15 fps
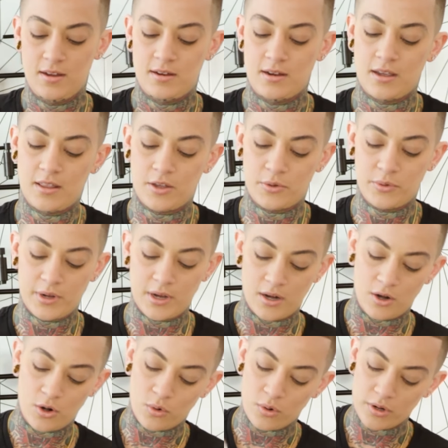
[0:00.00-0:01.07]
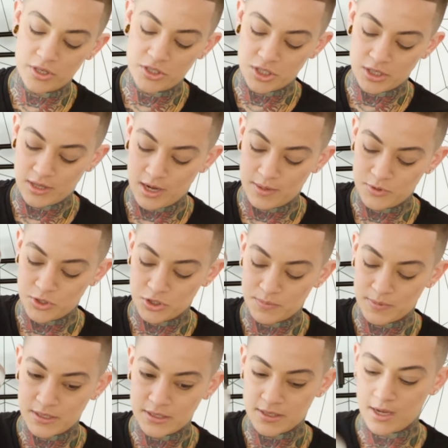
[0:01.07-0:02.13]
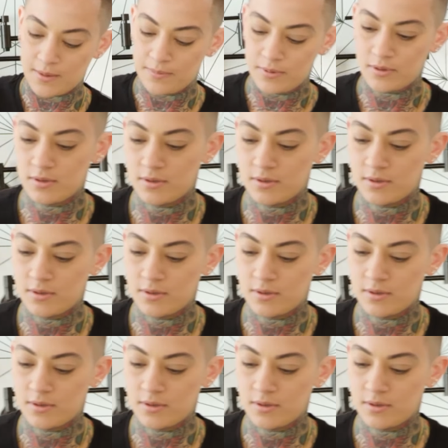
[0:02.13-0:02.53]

Now that we've got our orange and lime juice mixed up,